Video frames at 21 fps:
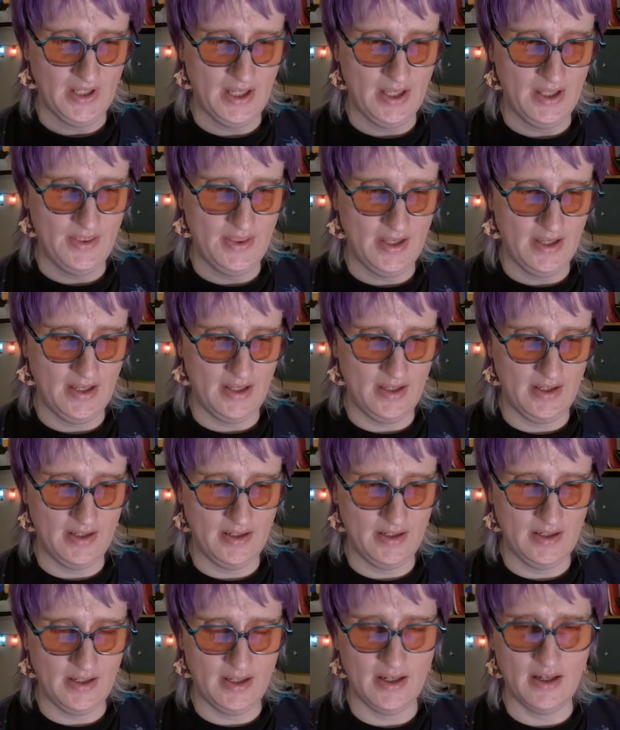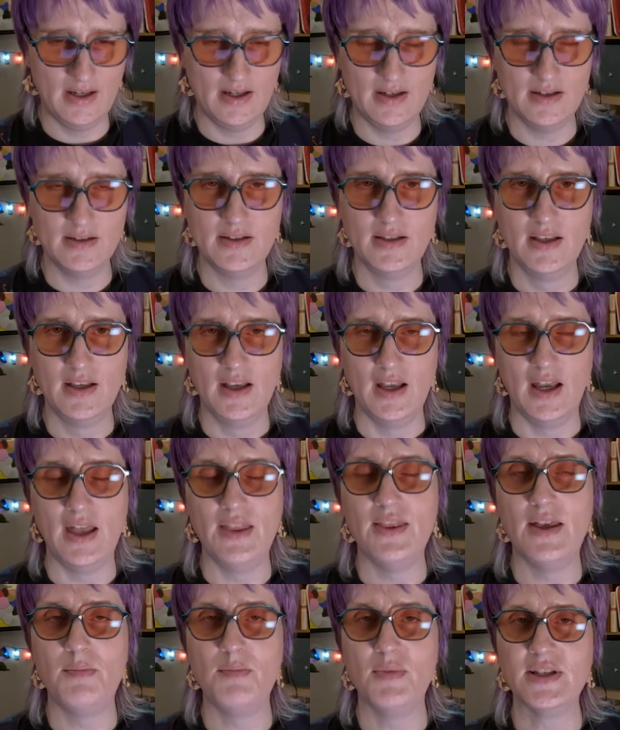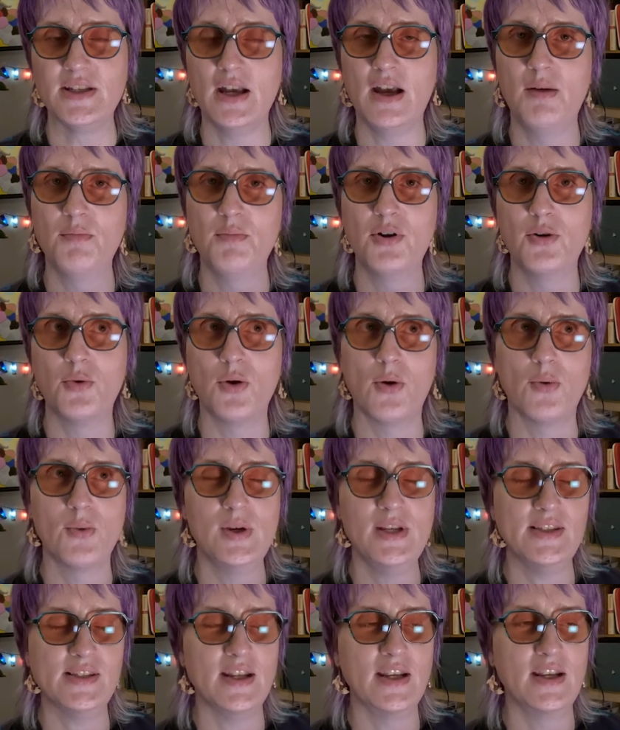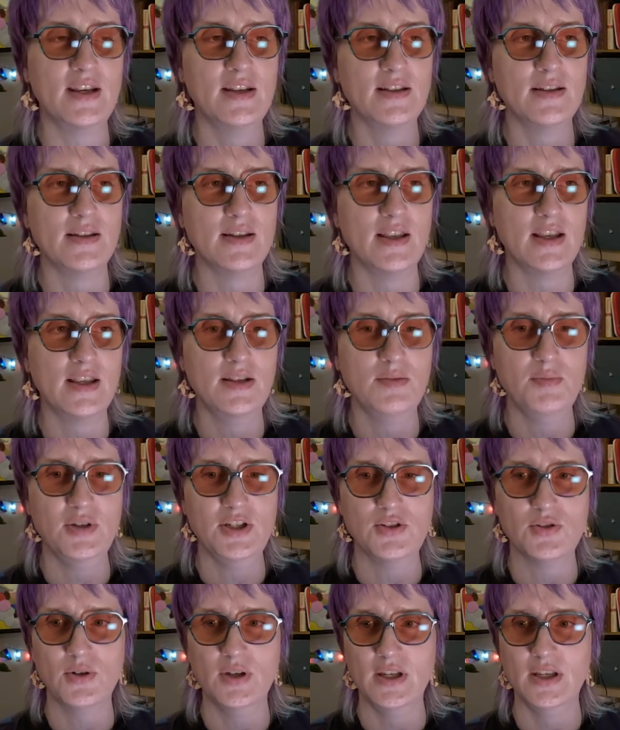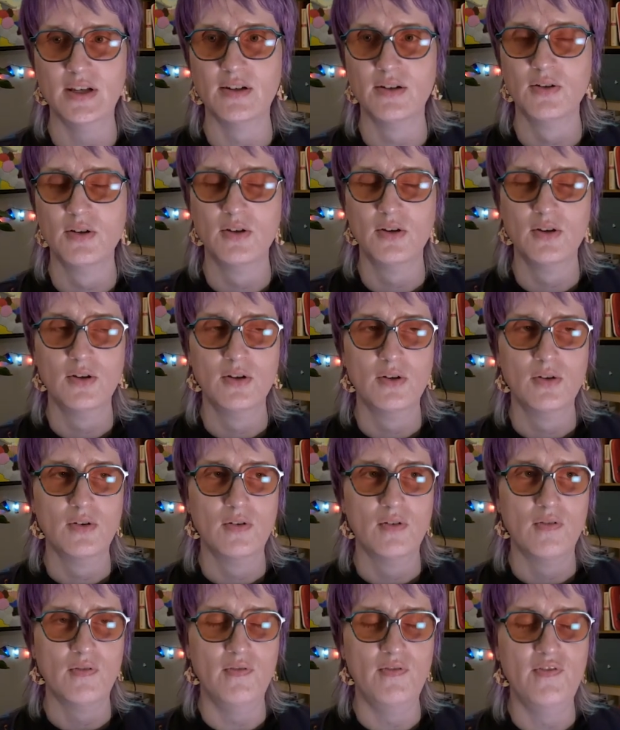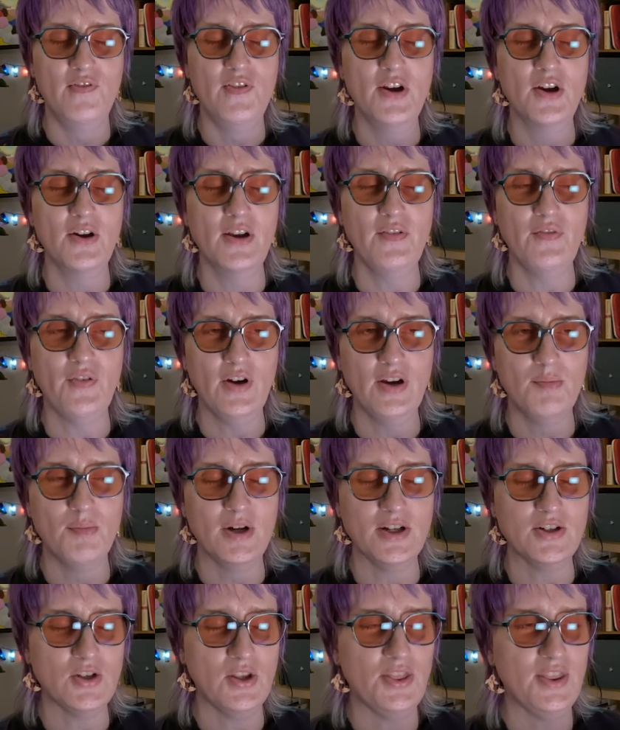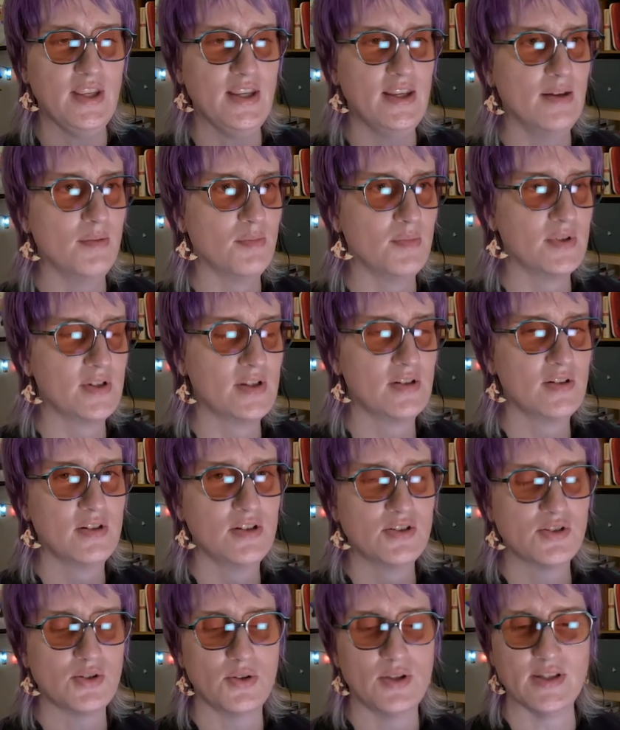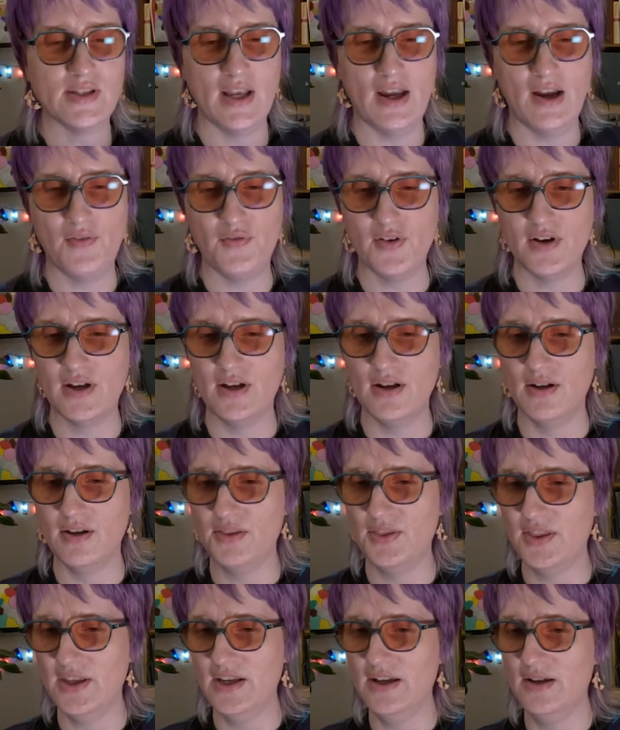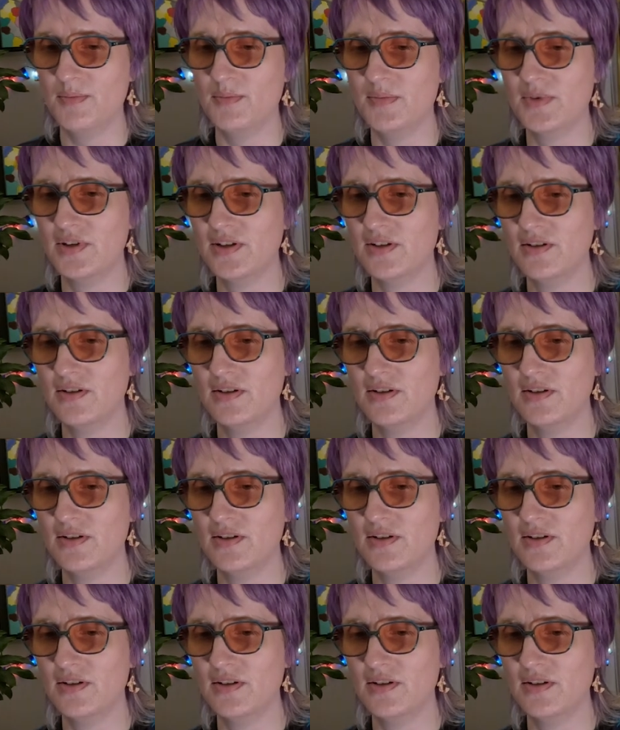And then, uh, and then Matamba, where we stayed in, in between, very, very much themed. So this Africa themed.